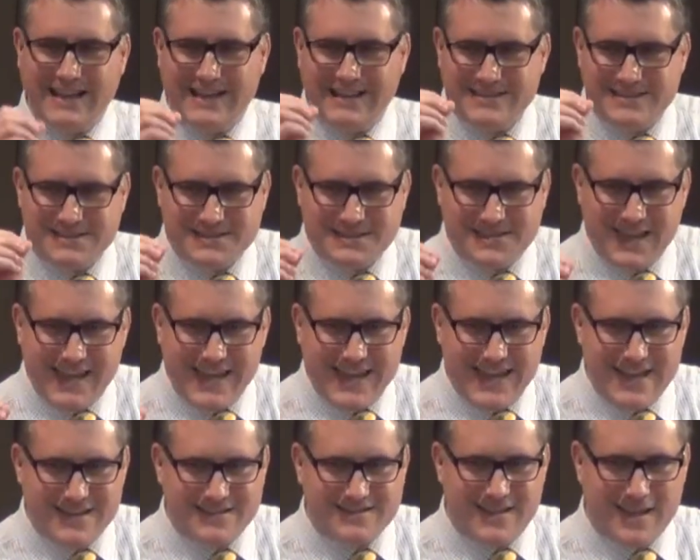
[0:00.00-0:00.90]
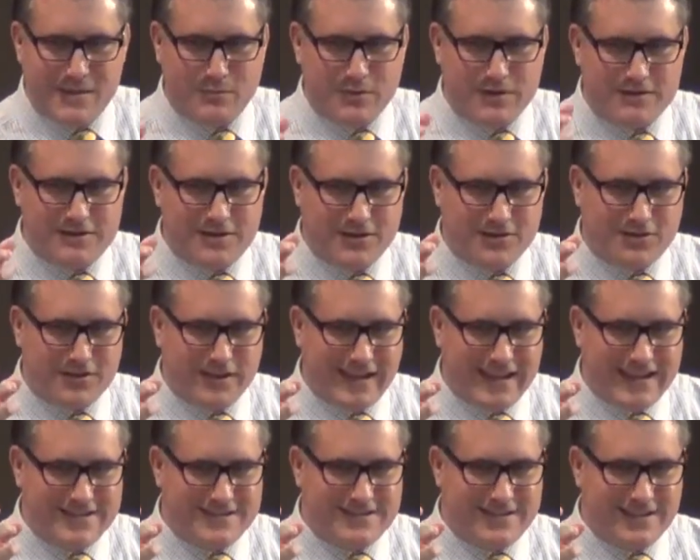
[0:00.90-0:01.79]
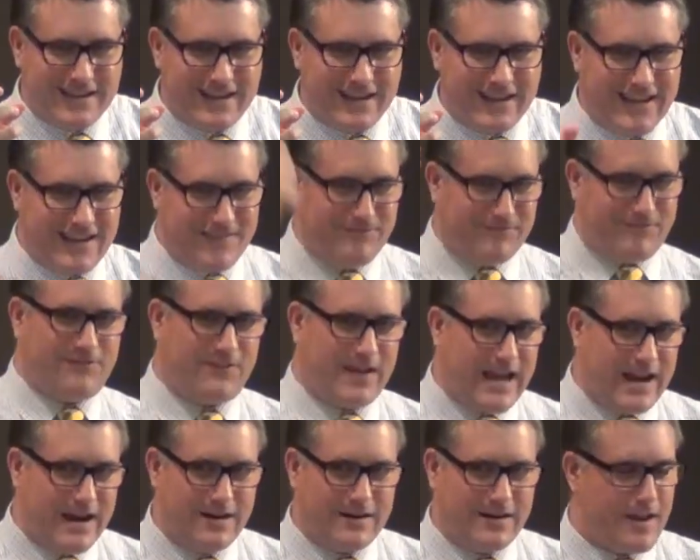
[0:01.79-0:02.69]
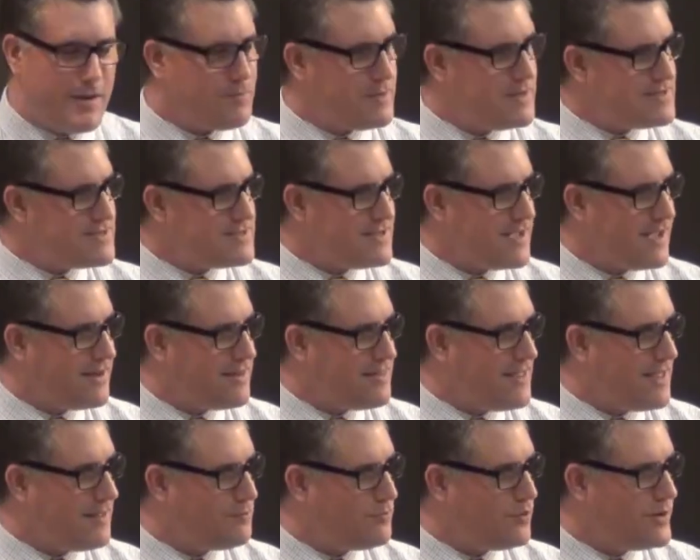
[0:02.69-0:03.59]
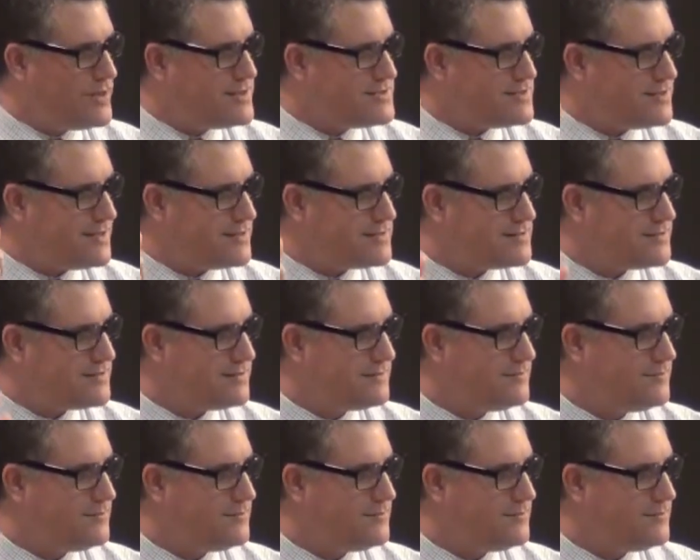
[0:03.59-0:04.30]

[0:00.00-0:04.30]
sees that maternal instinct getting fired up inside of that princess.